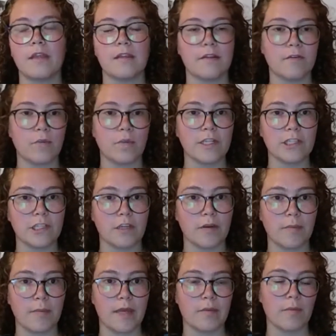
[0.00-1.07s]
This one
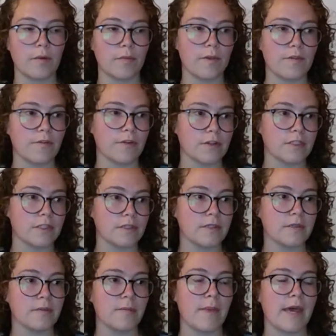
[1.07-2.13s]
gentleman, when we
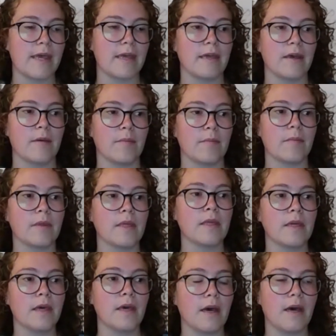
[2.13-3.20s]
first met him,
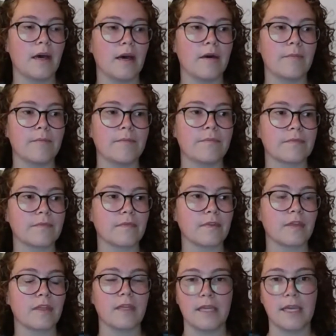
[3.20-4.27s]

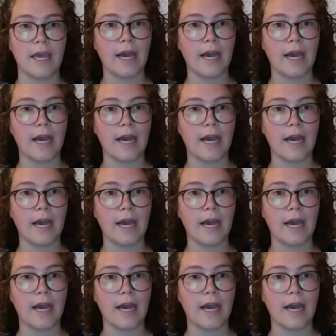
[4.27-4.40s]
he